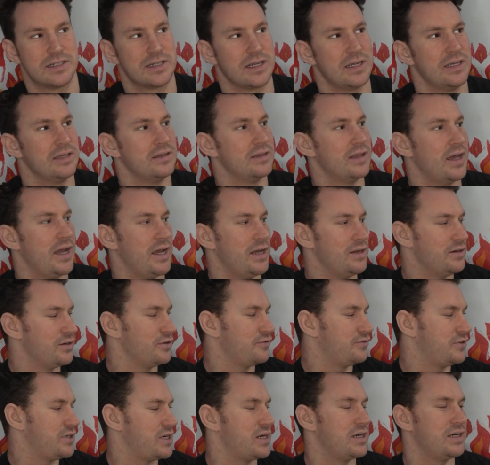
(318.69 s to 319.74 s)
in the end
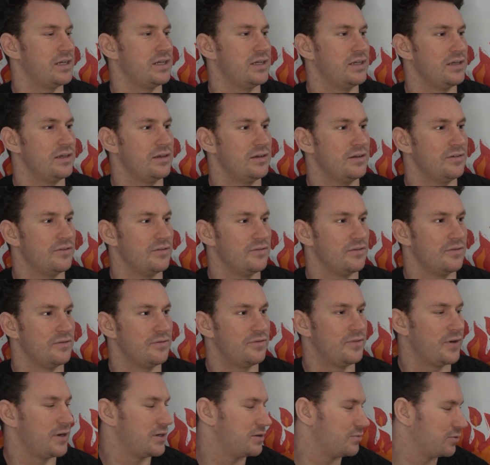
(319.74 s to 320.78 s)
of Danny
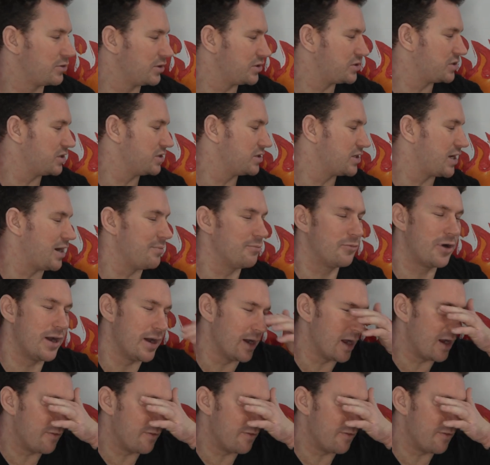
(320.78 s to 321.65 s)
Phantom Glitch in Time, right?